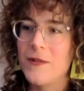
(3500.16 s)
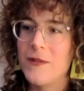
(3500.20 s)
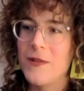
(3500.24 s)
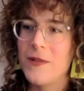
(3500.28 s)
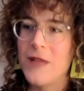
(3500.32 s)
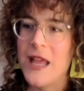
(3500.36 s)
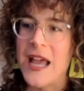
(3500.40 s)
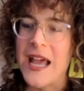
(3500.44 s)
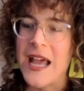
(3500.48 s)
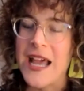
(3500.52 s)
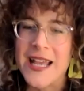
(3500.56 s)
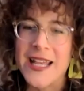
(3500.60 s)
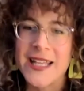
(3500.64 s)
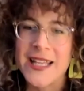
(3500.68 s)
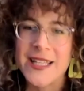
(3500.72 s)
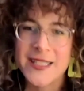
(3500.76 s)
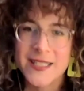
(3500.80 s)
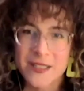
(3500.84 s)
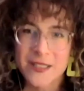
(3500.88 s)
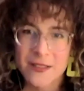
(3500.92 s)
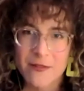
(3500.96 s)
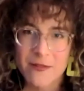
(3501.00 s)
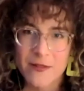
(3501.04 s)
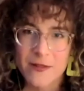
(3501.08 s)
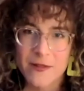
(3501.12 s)

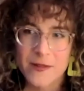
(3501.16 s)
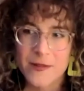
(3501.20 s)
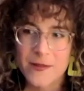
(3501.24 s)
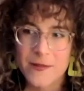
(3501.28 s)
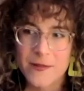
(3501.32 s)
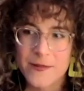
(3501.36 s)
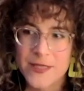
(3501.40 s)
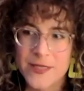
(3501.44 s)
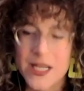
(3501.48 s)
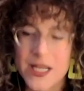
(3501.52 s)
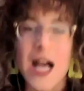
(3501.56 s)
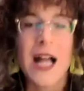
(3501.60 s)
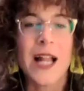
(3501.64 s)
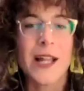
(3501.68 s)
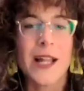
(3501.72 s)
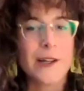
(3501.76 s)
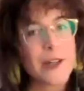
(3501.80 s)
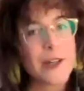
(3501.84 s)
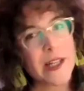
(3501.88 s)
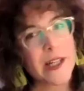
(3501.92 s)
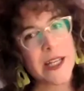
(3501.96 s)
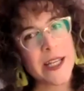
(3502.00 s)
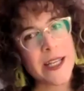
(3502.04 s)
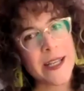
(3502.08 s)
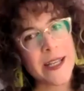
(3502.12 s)
as
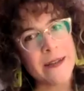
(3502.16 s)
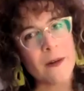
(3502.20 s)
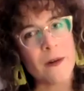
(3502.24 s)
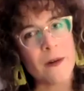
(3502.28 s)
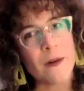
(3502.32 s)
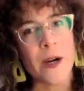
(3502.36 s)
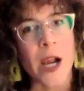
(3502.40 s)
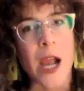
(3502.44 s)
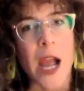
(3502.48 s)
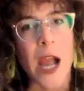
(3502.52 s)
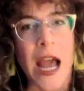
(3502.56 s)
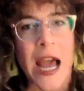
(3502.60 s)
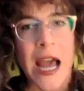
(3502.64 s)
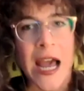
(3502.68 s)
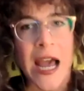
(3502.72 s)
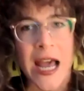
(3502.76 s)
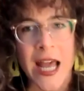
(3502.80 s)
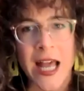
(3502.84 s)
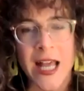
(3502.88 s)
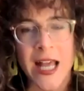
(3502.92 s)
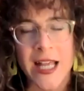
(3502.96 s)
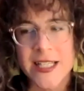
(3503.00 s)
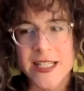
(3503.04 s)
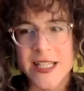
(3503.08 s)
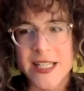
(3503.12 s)
scholarly or
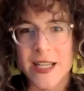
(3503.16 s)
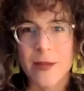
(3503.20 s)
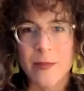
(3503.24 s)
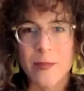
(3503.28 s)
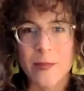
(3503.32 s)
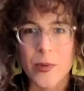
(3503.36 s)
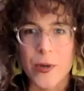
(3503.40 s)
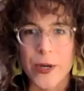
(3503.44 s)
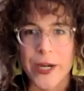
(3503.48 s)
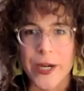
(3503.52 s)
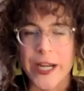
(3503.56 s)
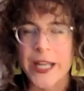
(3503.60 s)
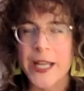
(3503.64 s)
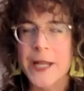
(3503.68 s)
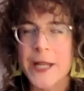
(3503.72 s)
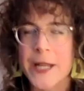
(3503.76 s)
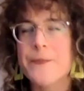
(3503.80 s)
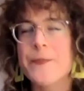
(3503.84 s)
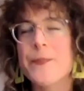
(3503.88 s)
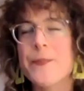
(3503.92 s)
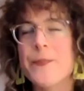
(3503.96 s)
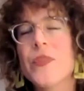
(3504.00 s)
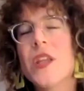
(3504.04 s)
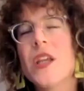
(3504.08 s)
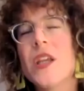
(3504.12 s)
as important.
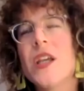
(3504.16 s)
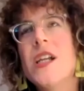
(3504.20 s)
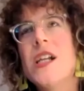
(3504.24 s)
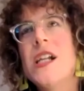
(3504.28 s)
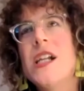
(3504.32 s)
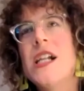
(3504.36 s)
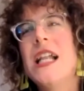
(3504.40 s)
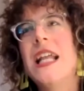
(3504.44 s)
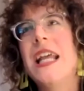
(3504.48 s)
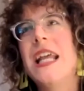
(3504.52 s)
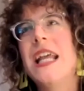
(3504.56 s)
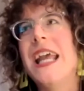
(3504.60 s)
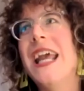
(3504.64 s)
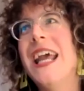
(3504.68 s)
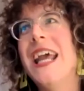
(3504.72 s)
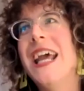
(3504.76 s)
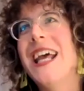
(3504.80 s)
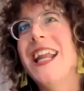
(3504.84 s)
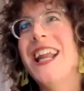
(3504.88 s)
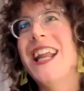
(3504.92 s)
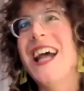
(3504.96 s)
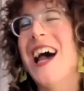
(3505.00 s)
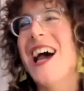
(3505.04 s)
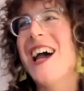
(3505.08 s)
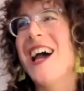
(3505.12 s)

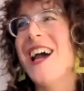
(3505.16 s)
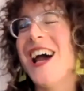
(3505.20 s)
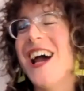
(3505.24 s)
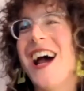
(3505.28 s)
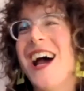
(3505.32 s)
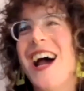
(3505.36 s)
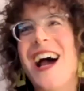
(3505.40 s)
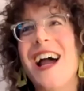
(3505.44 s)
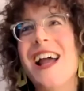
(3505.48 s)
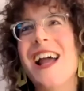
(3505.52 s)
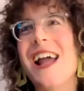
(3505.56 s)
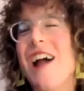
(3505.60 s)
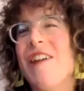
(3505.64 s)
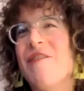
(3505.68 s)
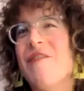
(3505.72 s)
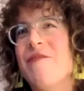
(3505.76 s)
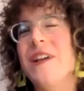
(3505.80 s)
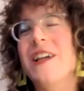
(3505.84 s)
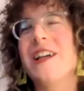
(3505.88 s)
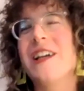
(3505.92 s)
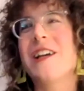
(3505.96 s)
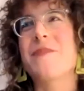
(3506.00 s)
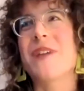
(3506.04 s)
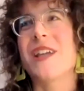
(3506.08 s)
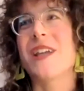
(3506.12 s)
And I've
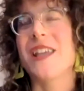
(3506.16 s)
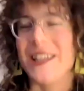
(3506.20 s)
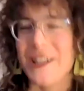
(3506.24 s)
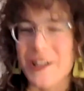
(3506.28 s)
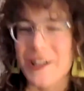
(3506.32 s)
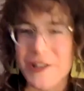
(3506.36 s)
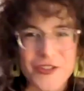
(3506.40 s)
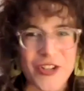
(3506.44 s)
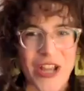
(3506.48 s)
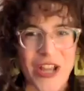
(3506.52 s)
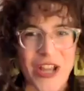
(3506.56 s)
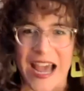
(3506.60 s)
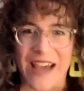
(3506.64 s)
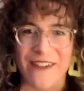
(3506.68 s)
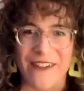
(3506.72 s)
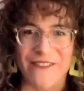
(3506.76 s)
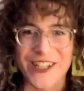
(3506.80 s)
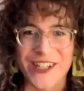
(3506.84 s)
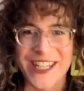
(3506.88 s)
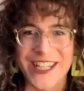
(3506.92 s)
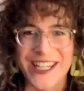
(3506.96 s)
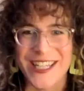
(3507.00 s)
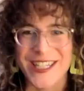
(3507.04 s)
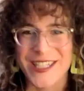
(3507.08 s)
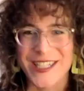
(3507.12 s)
become a huge
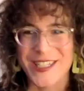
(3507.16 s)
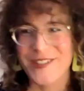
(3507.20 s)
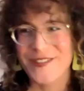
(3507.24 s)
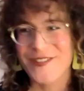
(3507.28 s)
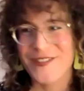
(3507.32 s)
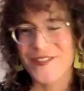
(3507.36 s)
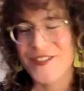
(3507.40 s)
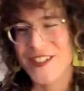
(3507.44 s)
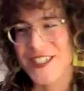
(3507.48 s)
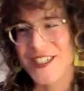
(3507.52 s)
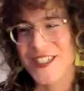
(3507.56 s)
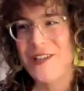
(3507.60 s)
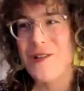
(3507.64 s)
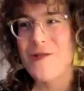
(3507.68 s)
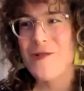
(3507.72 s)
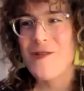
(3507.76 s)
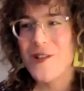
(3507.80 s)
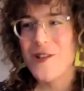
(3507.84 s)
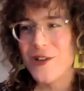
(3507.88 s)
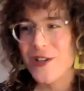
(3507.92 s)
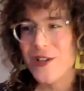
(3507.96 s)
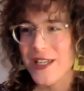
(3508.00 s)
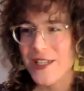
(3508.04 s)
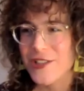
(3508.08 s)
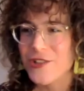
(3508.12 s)
advocate for
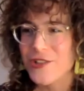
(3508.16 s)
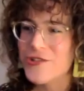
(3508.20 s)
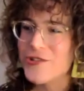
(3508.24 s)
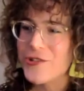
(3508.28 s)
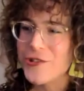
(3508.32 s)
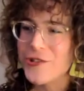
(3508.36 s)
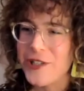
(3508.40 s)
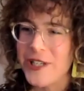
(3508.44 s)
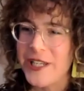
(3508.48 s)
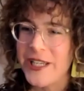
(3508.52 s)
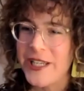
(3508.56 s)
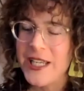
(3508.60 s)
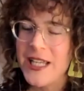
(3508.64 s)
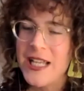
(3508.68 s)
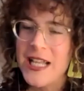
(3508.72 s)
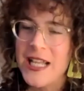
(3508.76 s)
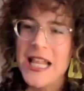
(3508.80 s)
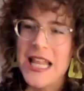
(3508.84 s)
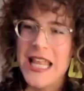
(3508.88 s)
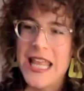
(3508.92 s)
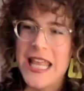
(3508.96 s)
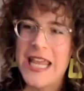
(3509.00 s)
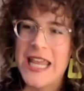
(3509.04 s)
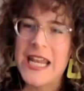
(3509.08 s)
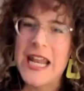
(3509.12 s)
local history,
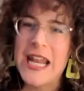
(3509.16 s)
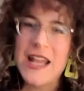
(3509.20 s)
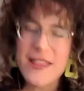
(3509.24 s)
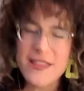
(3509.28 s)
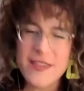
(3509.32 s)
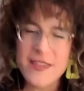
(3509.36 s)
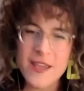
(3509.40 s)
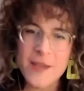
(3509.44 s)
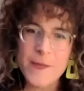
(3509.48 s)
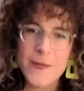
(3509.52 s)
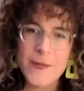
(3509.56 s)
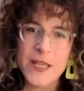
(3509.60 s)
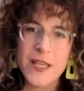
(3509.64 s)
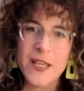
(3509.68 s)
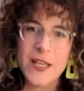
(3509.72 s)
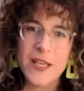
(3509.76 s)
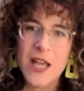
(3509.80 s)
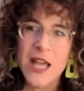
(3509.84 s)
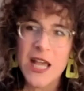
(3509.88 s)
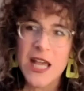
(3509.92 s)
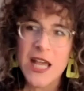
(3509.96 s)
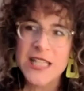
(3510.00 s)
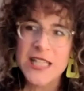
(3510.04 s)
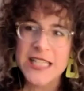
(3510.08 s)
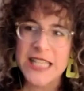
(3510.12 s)
and I think
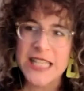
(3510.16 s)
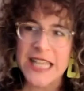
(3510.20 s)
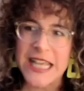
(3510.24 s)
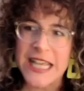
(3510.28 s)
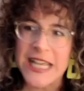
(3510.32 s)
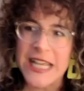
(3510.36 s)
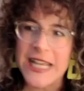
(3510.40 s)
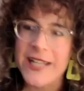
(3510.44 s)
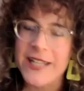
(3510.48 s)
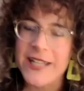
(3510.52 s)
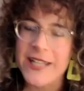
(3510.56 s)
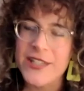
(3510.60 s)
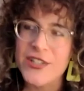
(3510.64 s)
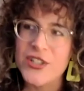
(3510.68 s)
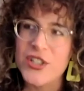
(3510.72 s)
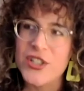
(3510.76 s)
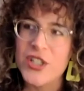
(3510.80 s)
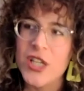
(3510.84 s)
because it